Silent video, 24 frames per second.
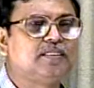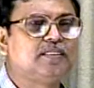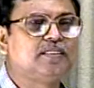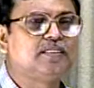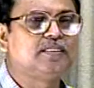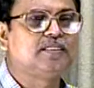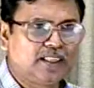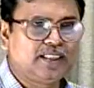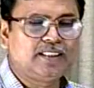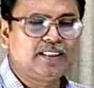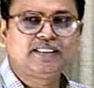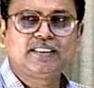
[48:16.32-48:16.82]

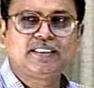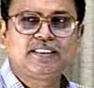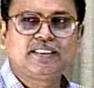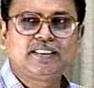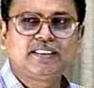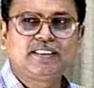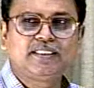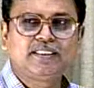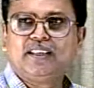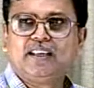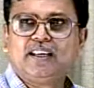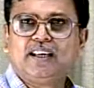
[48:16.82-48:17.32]
that is
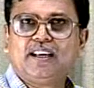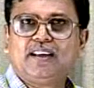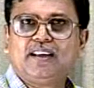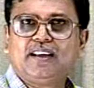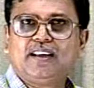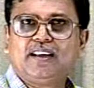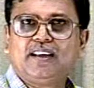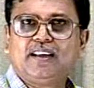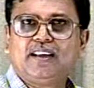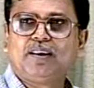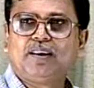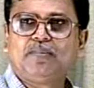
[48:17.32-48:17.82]
uh,
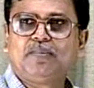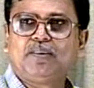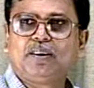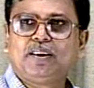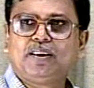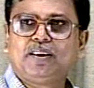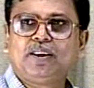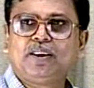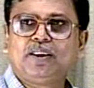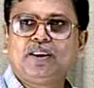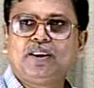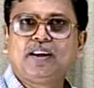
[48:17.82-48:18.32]
uh,
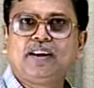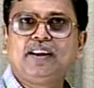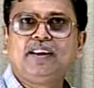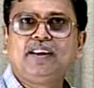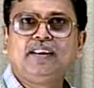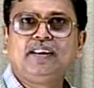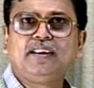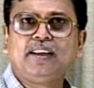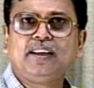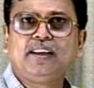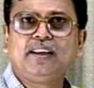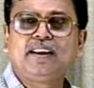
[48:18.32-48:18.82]
required in,
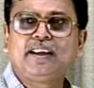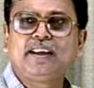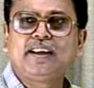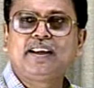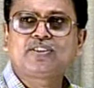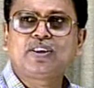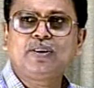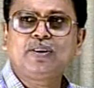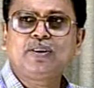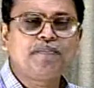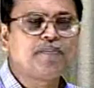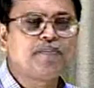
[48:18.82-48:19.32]
in case
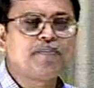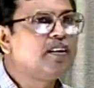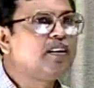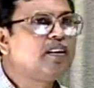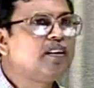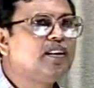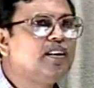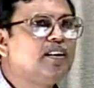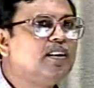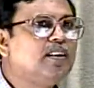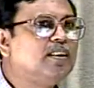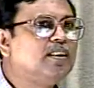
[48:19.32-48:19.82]
of
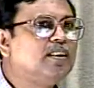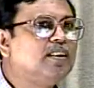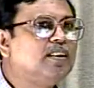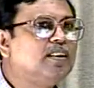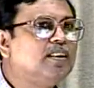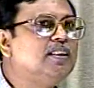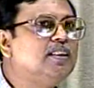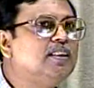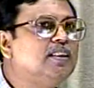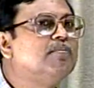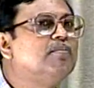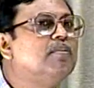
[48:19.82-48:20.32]

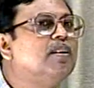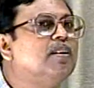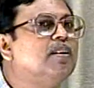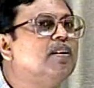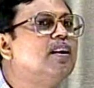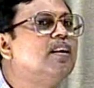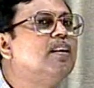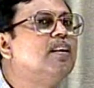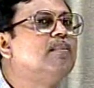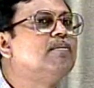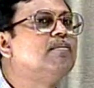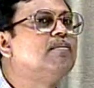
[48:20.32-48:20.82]
the uh,
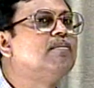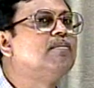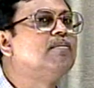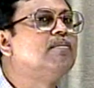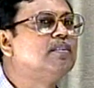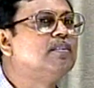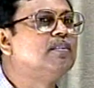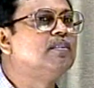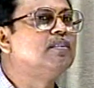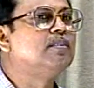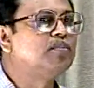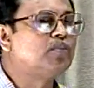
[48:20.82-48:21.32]
uh,
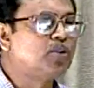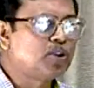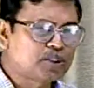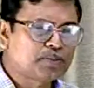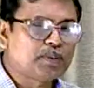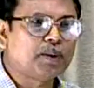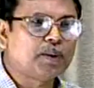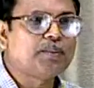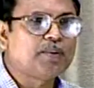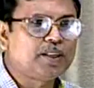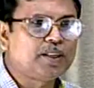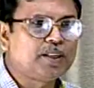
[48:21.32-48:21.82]
MOS
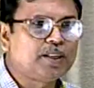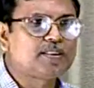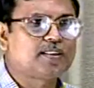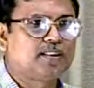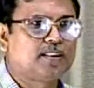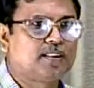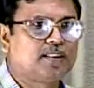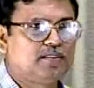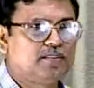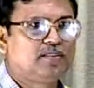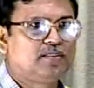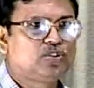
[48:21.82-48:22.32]
fabrication
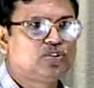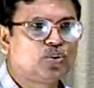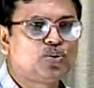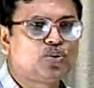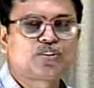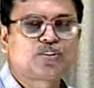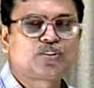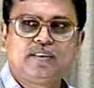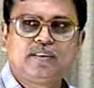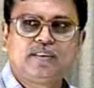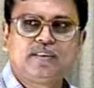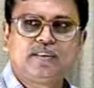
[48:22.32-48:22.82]
source
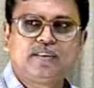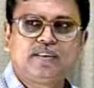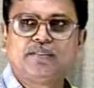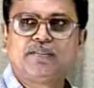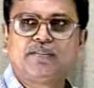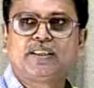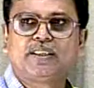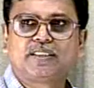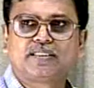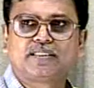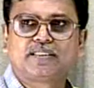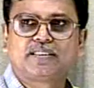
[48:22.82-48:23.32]
drain
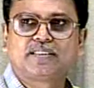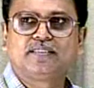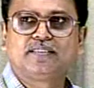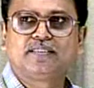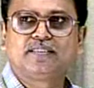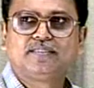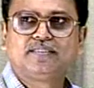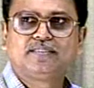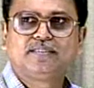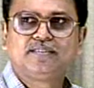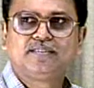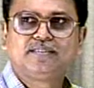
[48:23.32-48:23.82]
fabrication.
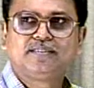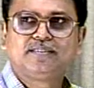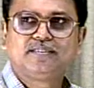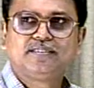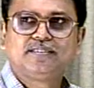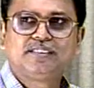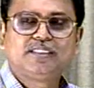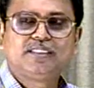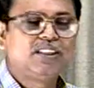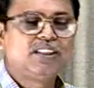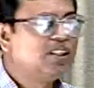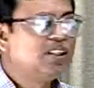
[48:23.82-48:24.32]

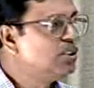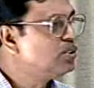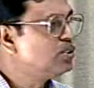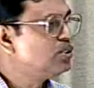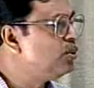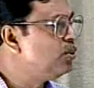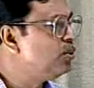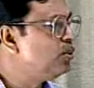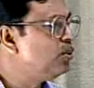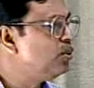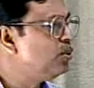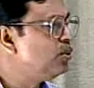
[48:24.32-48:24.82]

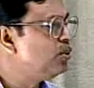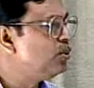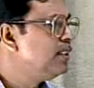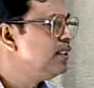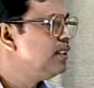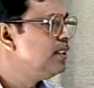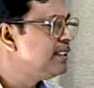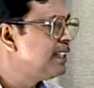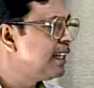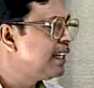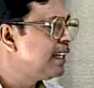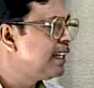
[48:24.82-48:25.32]
So
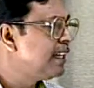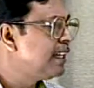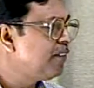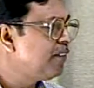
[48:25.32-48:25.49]
second